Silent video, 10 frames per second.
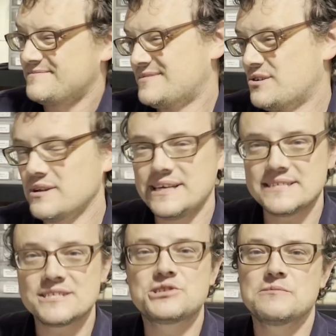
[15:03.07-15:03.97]
there really
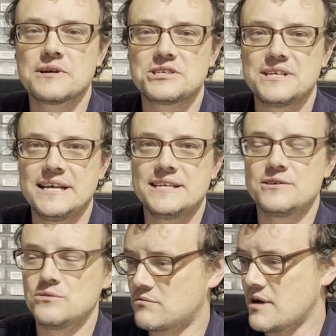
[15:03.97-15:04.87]
isn't too much need
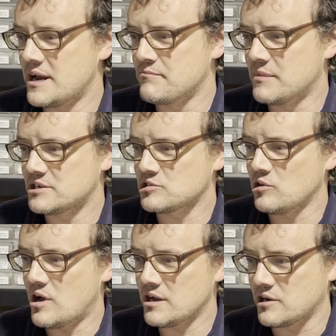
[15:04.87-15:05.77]
to run it much
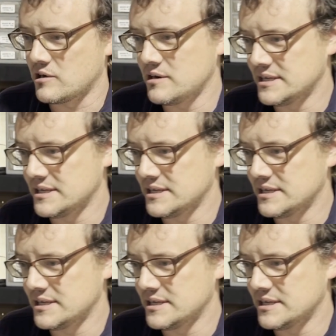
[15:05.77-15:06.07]
longer.